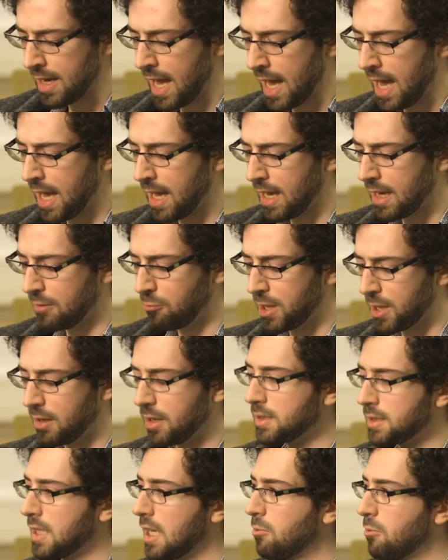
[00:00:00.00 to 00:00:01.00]
a really
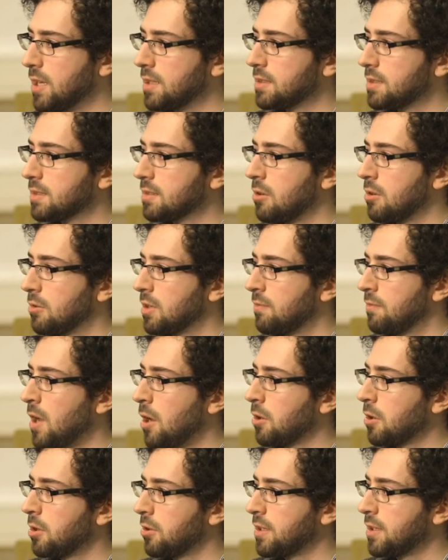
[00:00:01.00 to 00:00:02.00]
good sequence called the
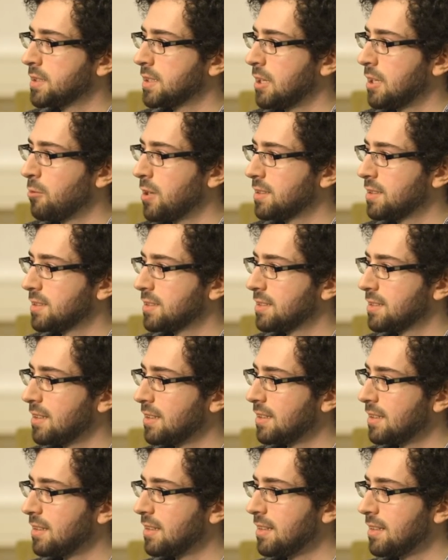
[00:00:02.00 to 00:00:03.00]
value learning sequence.
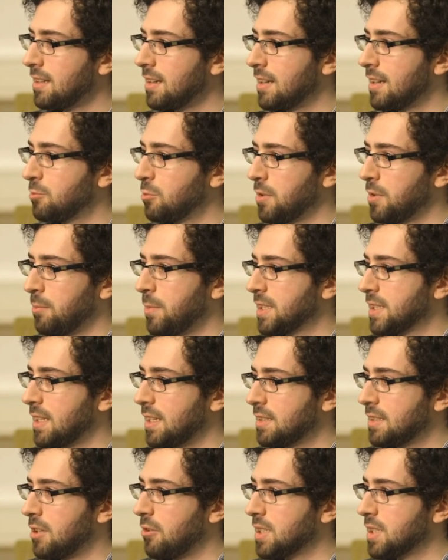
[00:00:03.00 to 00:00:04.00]
Mm-hmm. It's basically
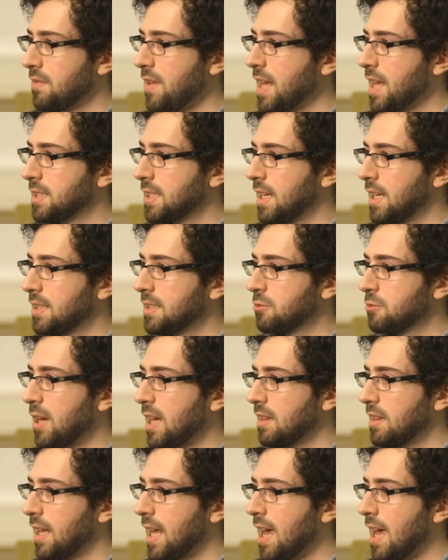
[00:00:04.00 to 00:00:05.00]
a series of essays
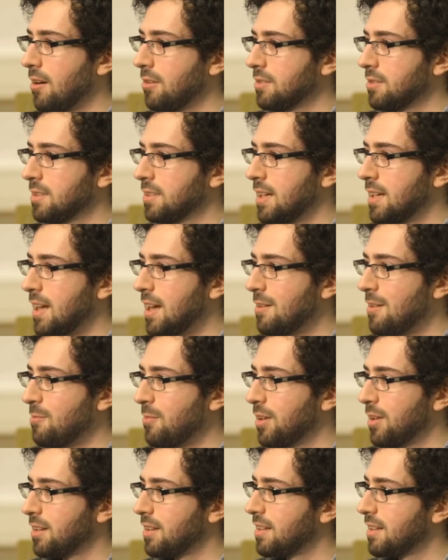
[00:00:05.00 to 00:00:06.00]
trying to lay out.
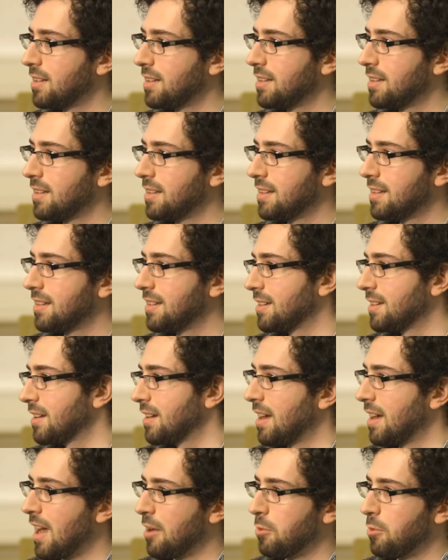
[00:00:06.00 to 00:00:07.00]
Um,
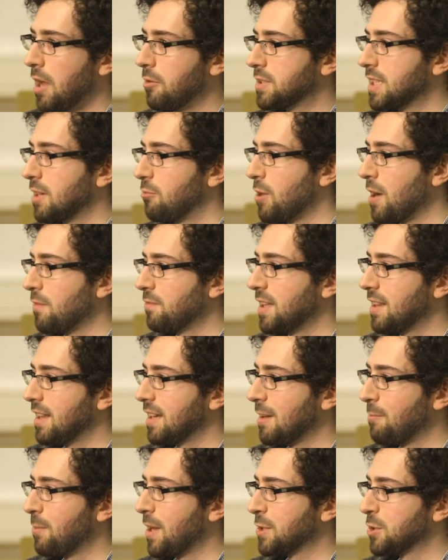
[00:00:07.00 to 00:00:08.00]
I, w- I would say roughly
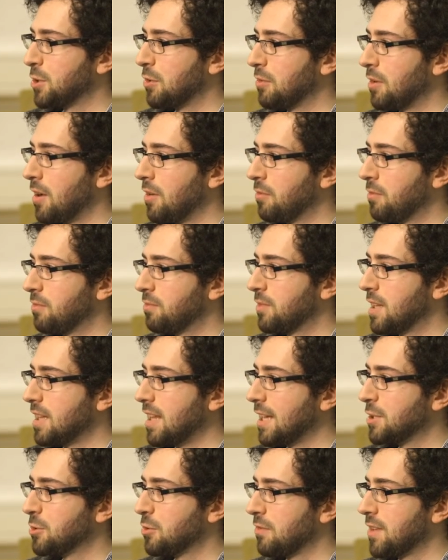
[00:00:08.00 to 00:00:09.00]
like a picture of the
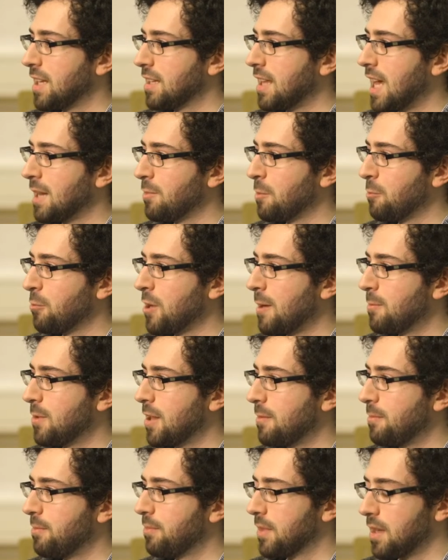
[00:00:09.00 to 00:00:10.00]
nature of the alignment
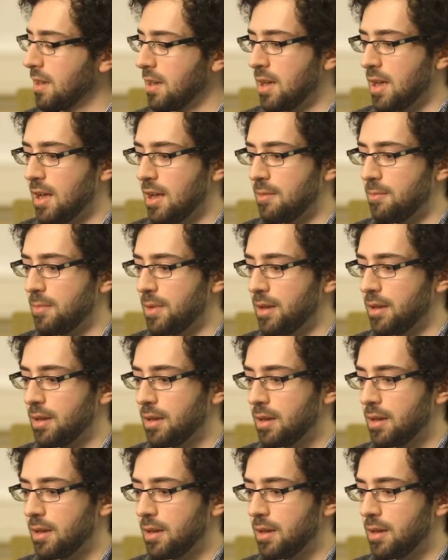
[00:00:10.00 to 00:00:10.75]
problem. Um,